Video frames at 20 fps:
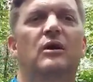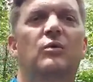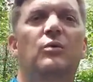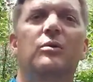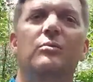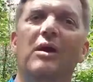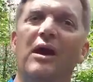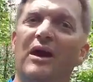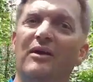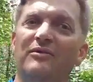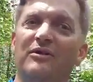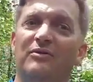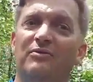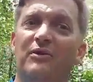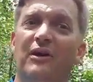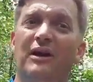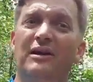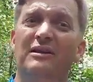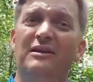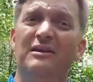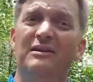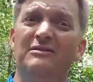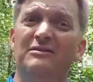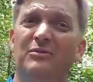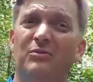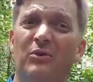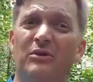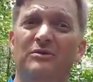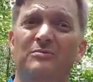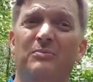We may have different ideas
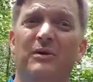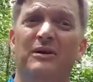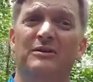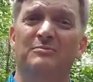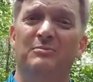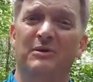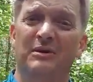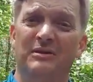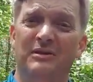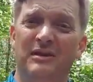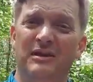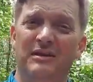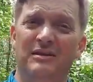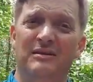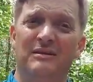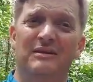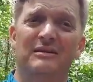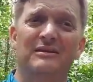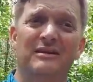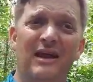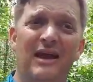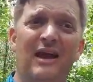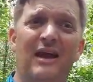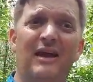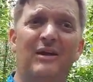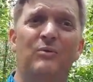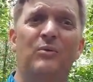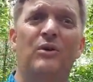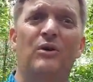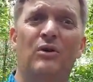of what's best, but at the end of the
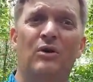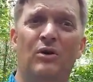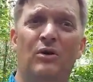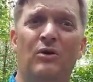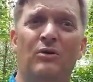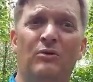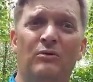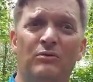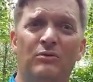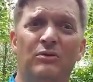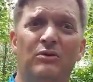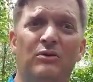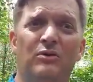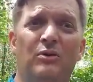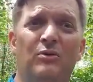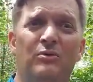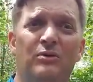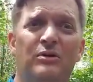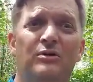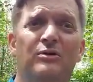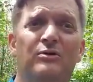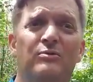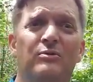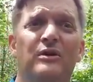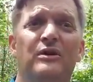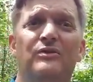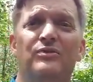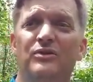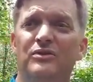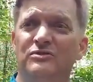day, we all, can
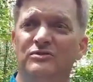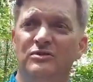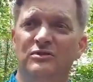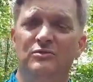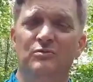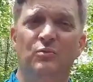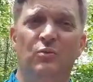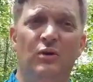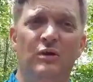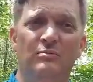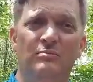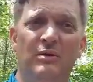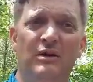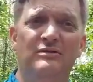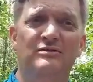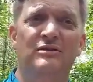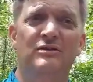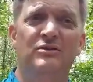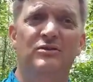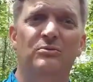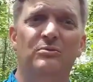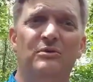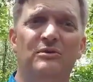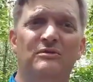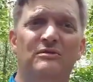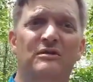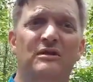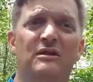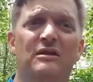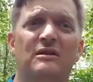agree this is what basic
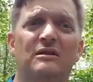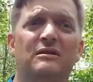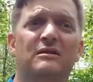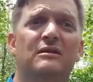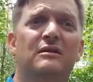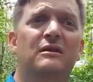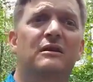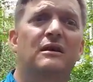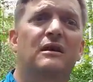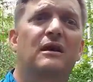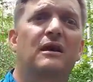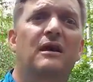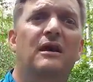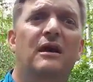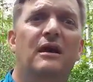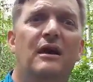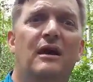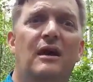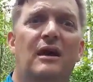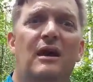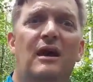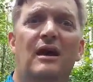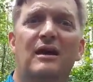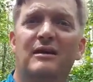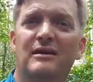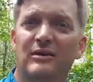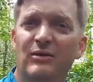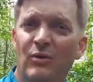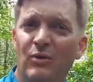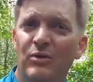humans need.
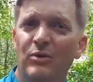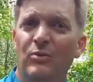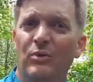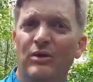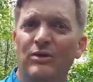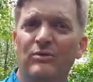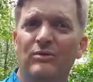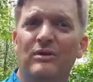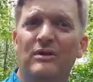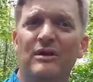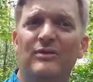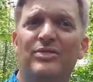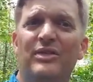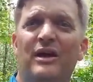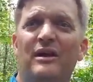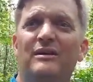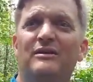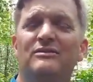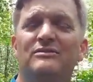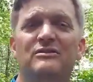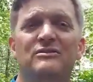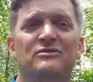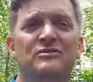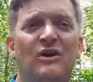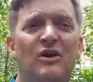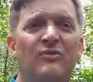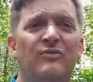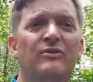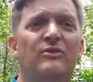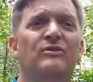And the only way you can get that is to
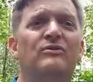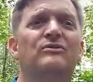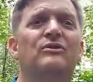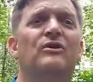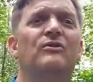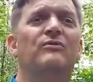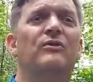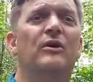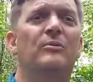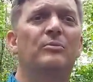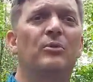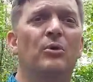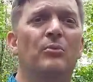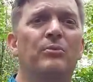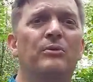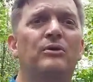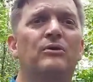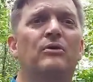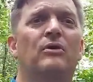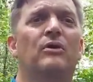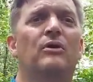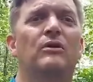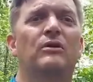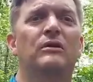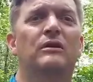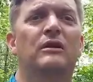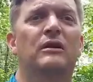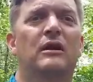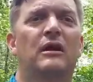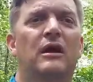soften yourself up, open your
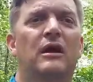heart,